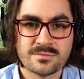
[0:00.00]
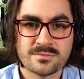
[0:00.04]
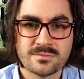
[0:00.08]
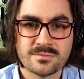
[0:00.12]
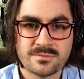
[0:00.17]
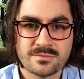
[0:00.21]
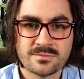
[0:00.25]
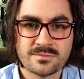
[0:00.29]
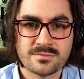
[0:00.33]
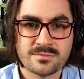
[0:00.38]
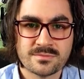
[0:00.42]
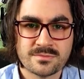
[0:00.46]

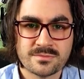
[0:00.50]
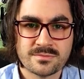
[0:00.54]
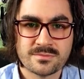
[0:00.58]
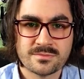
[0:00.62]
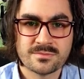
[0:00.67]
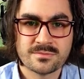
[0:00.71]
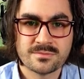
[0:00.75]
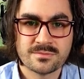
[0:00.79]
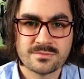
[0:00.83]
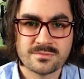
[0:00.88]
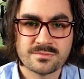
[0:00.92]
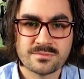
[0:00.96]

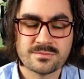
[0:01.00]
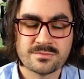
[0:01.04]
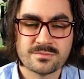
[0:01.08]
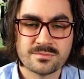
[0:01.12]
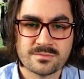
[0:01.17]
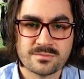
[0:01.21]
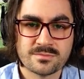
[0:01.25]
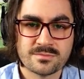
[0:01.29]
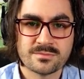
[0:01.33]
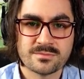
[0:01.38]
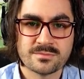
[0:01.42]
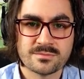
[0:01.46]

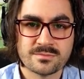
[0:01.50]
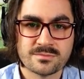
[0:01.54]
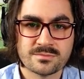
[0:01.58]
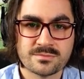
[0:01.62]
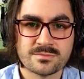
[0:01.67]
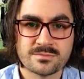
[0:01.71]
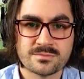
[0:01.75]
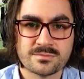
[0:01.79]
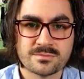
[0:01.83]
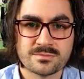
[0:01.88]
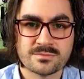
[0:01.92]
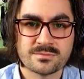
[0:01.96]

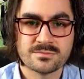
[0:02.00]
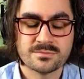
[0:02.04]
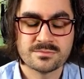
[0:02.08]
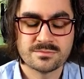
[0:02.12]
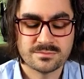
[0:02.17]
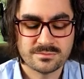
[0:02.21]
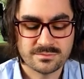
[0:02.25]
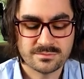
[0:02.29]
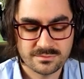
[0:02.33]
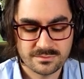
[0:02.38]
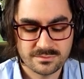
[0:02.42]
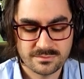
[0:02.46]

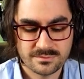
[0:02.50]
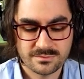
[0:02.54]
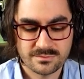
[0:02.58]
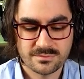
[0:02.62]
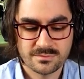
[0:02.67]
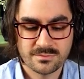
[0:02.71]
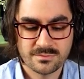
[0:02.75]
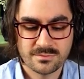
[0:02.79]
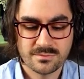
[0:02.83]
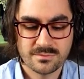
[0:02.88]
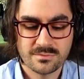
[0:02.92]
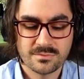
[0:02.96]

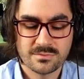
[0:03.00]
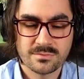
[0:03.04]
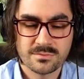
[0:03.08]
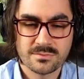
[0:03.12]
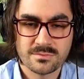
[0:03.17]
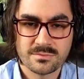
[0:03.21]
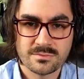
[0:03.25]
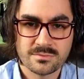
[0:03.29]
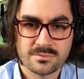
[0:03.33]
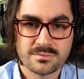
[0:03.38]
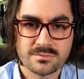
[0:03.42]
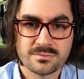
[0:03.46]

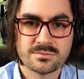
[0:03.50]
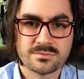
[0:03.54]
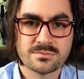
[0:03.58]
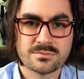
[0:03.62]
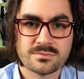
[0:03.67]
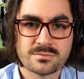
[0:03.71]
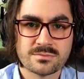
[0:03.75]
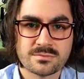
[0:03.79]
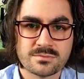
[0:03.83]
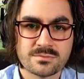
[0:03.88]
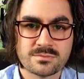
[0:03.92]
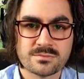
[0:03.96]

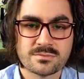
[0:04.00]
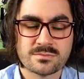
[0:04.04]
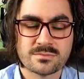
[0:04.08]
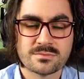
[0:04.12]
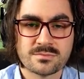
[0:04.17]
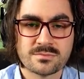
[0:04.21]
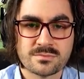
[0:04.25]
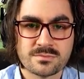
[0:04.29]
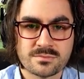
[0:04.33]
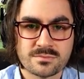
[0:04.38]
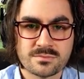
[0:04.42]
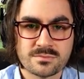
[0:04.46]

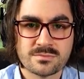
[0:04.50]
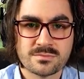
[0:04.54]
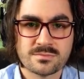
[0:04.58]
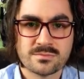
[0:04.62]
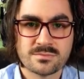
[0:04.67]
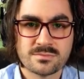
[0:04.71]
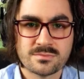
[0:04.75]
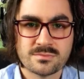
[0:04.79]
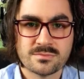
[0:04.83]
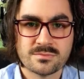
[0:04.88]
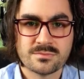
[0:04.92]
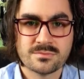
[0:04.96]

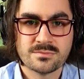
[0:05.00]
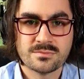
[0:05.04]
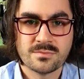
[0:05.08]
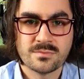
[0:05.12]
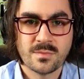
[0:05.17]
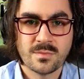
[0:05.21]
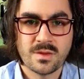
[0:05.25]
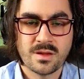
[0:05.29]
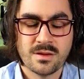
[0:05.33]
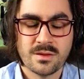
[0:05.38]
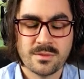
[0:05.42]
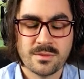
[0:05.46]

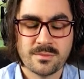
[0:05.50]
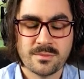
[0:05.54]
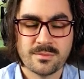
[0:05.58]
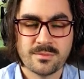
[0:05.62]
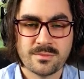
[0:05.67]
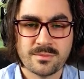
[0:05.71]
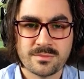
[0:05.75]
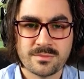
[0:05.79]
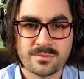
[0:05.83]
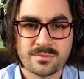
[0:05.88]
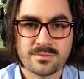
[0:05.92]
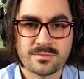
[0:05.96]
(silent)